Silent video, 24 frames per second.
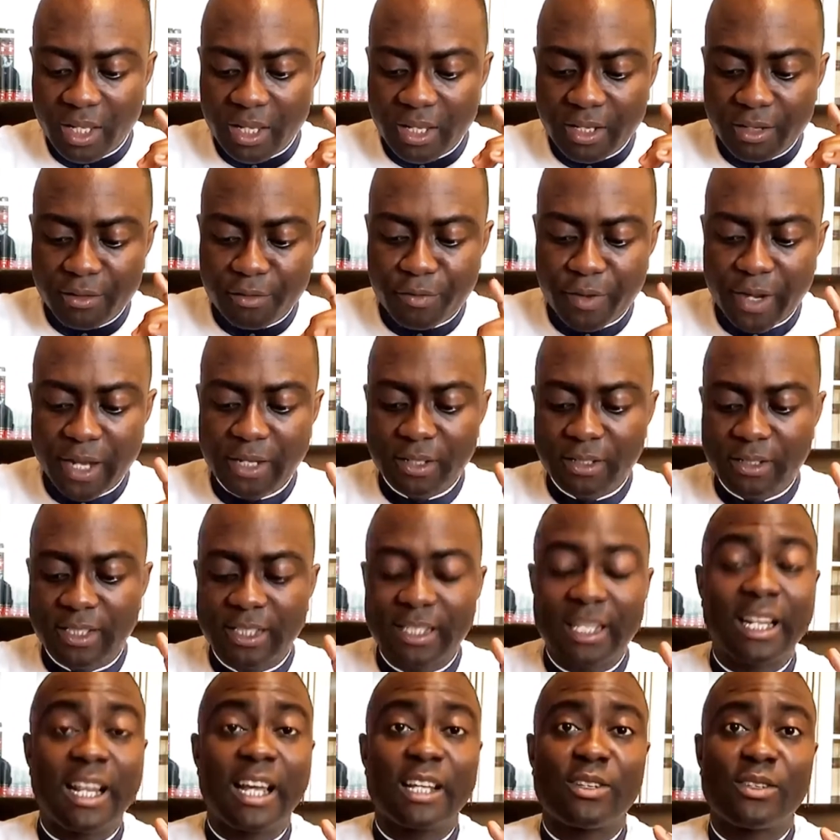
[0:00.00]
the final thing I'd
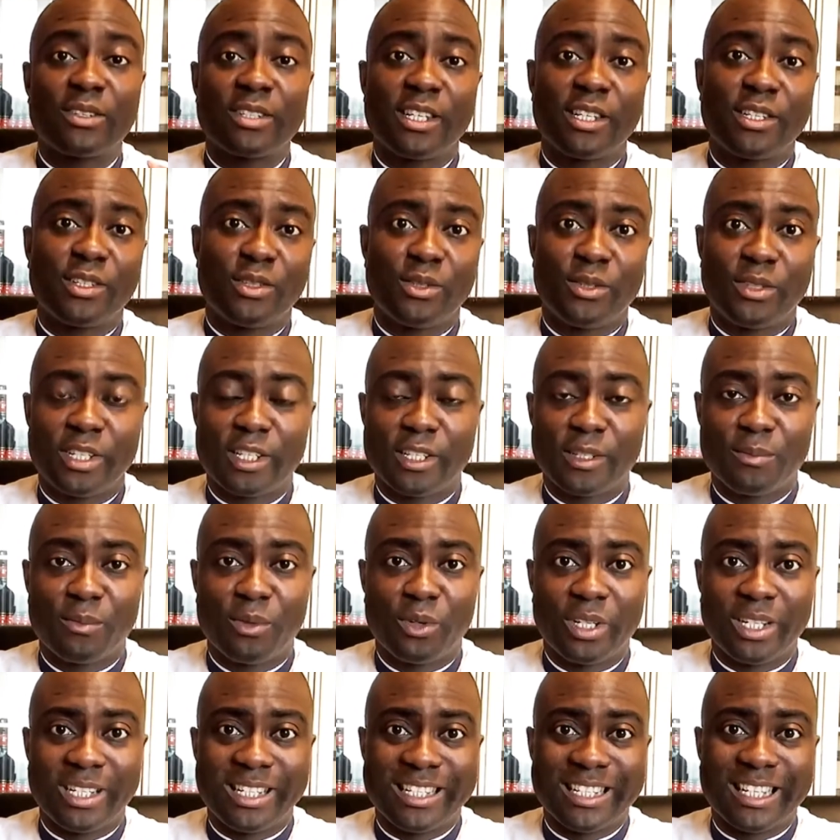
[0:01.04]
like to say to you this
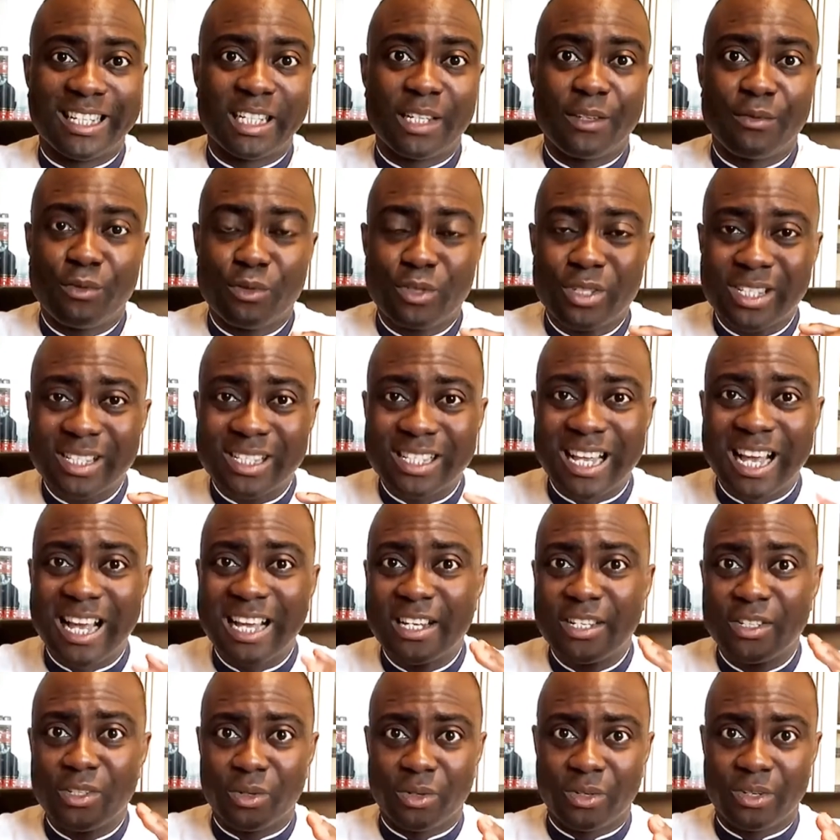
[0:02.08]
morning is that if you
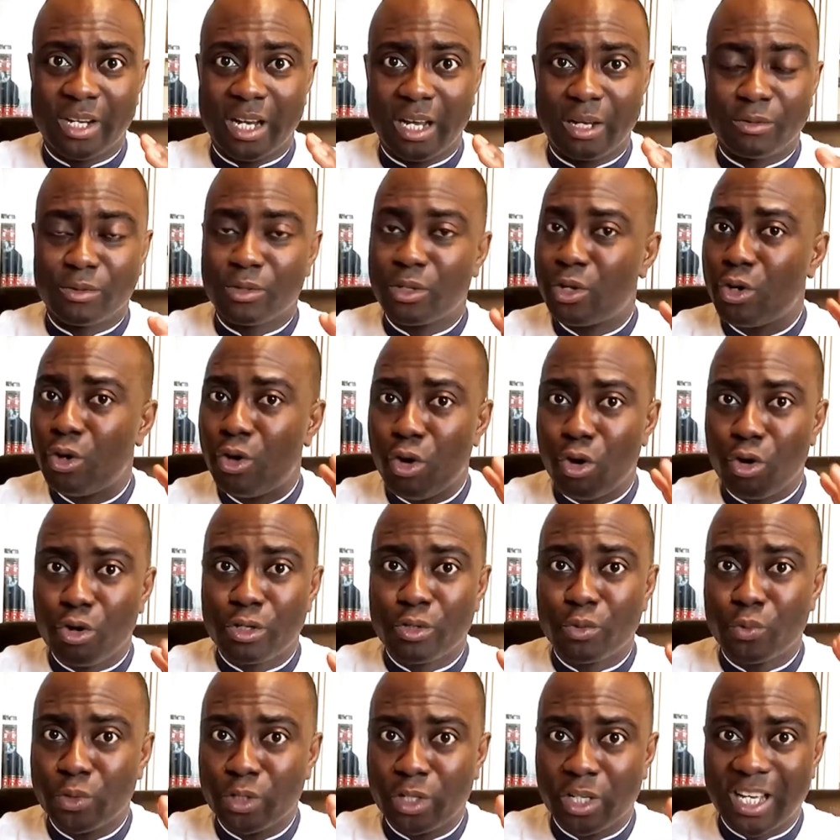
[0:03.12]
stand your ground, God
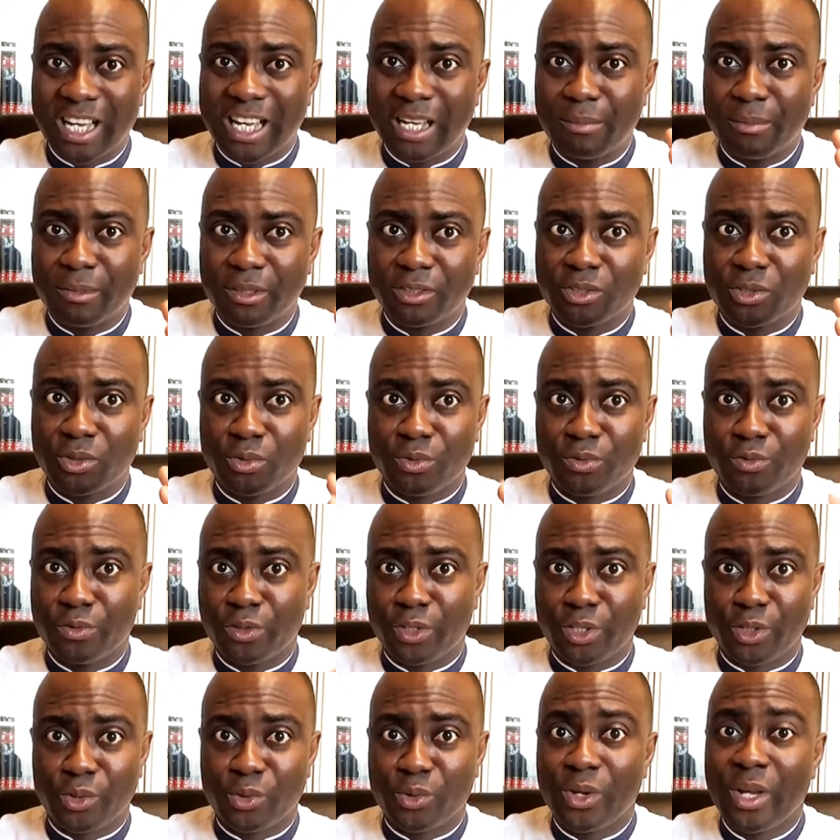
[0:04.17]
will come through for
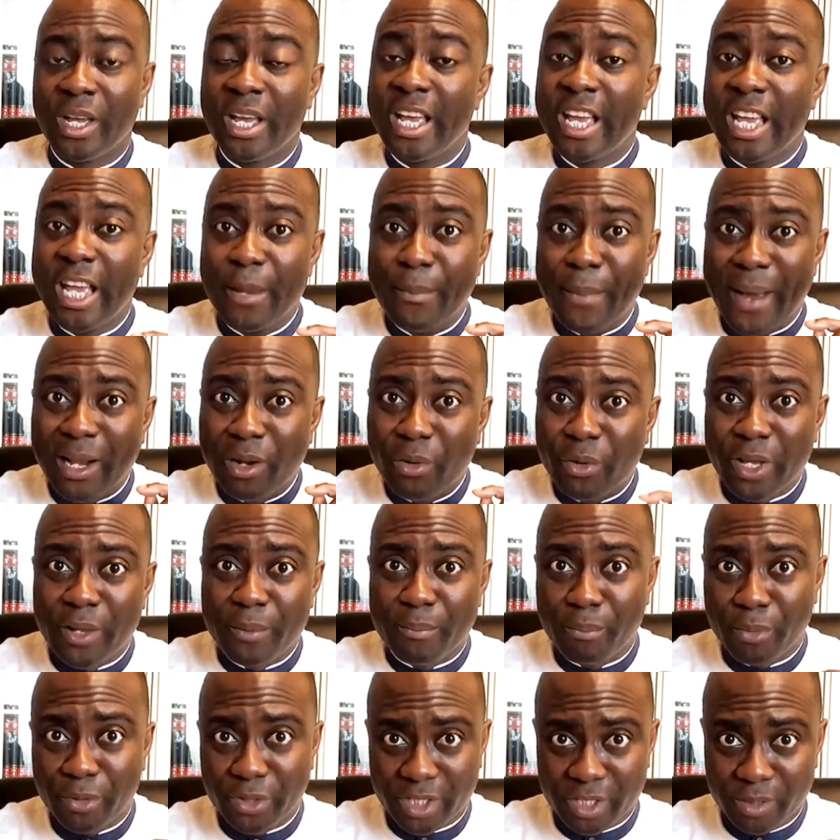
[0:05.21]
you. It might look
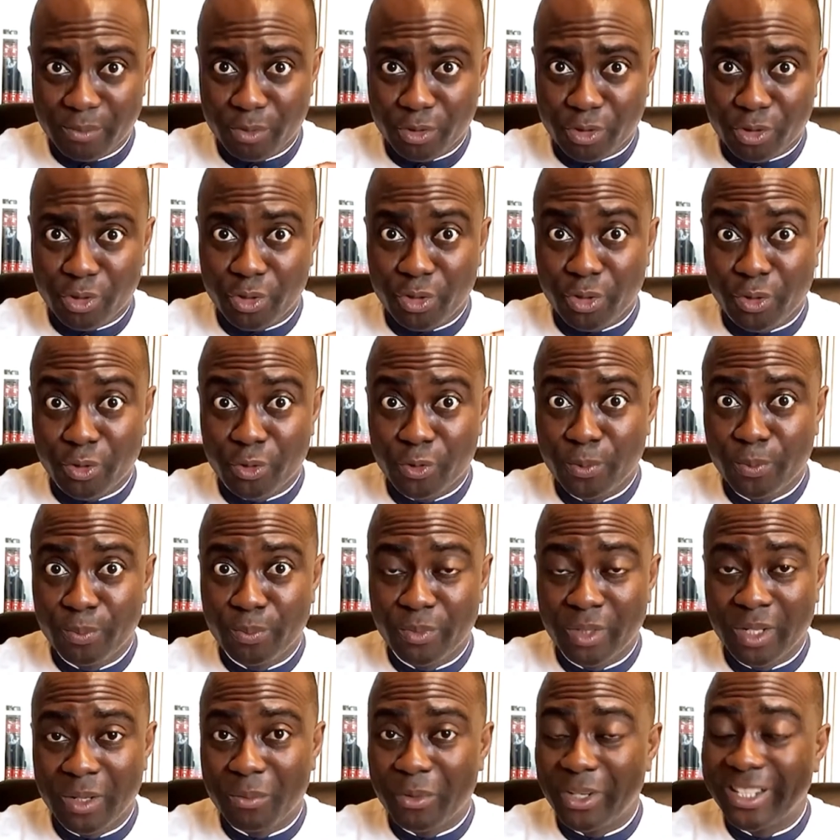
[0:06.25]
impossible to you,
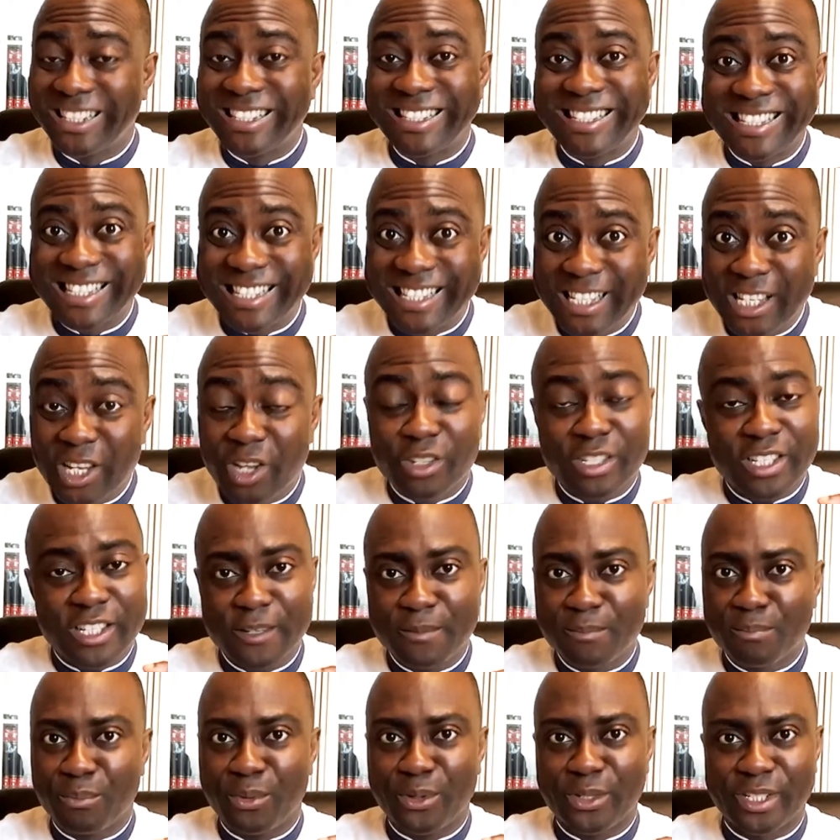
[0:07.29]
but it is not
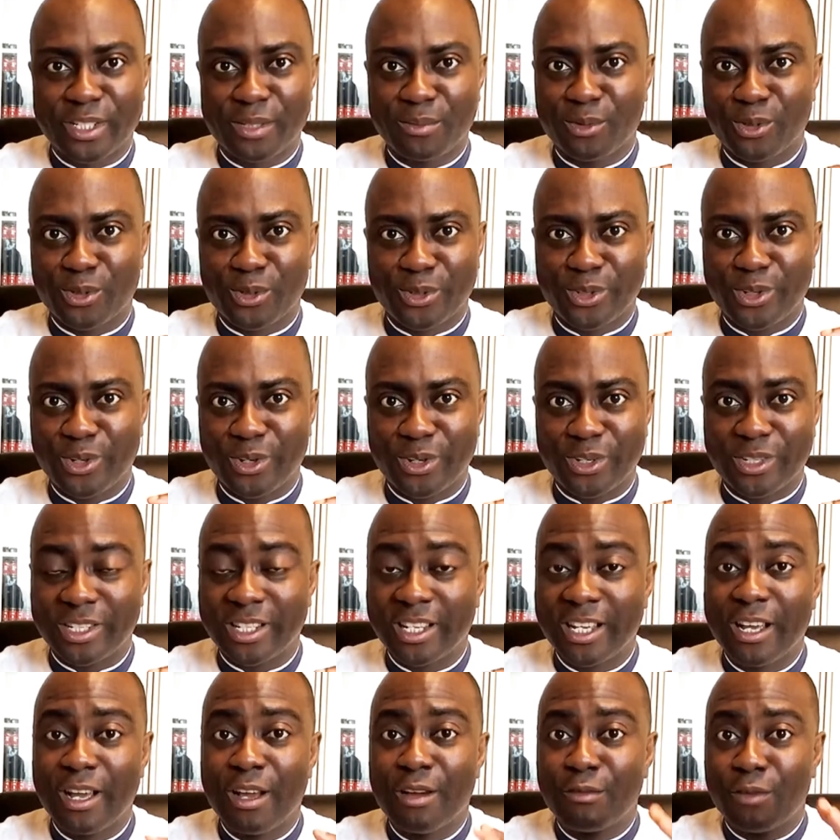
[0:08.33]
impossible to God.
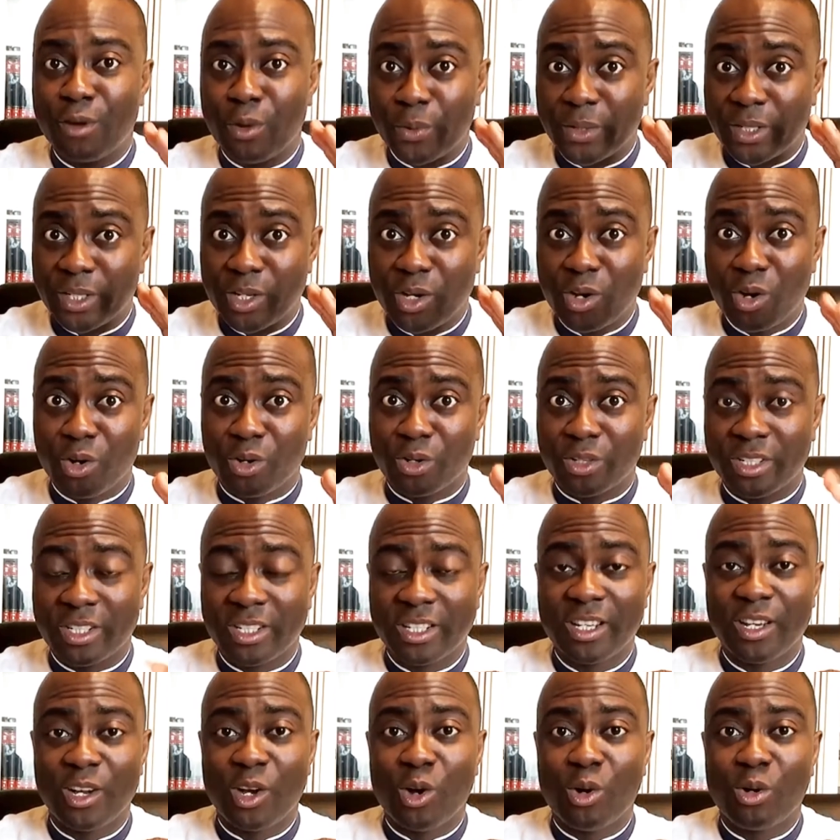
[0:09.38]
For with God,
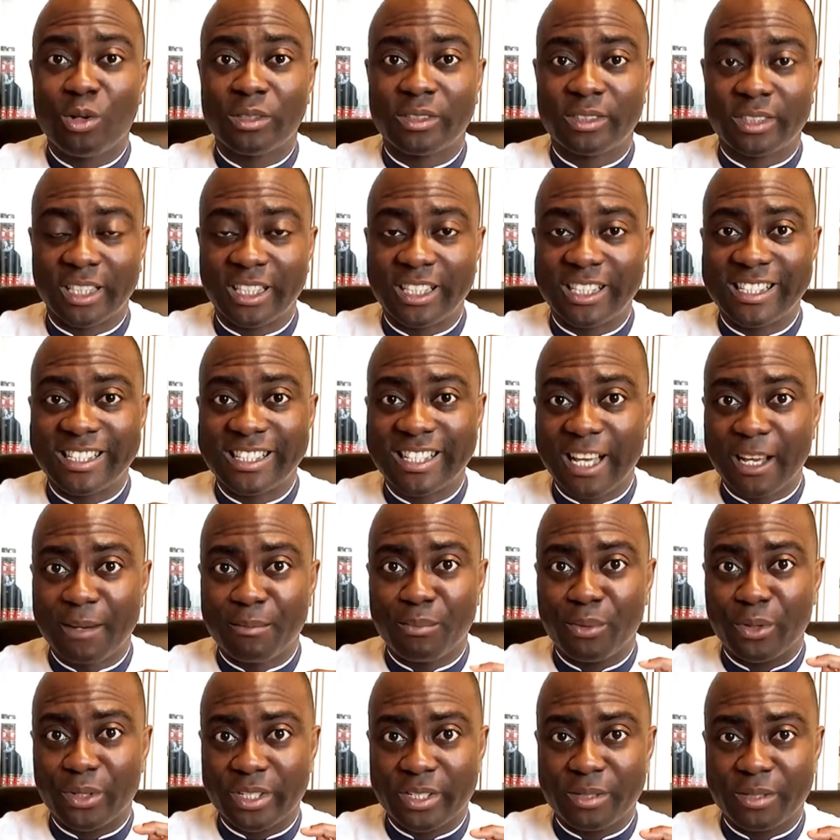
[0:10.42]
all things are
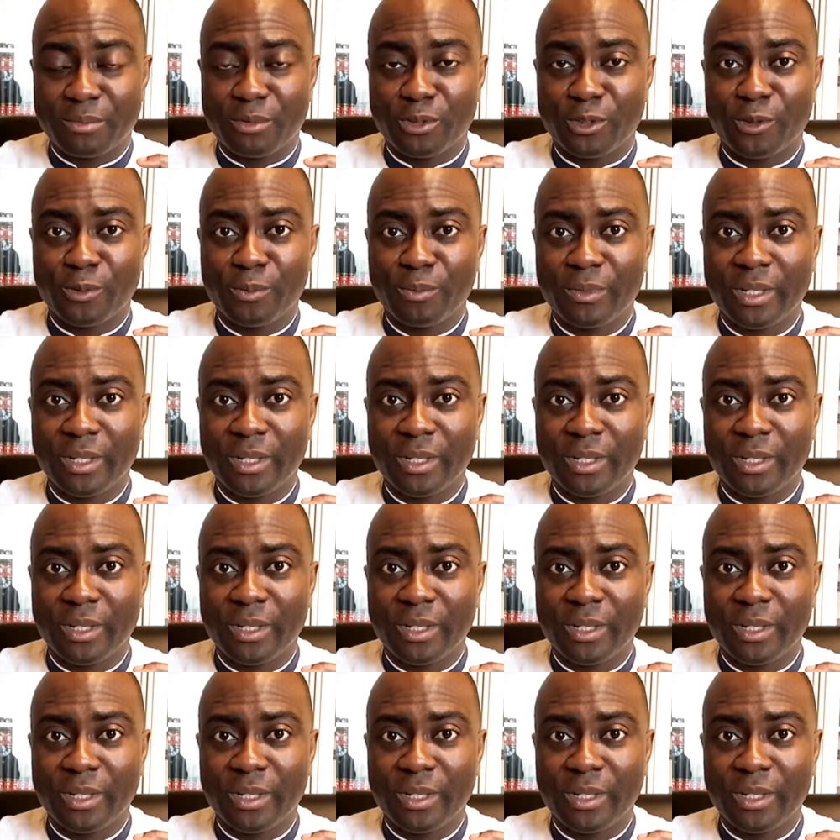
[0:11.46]
possible.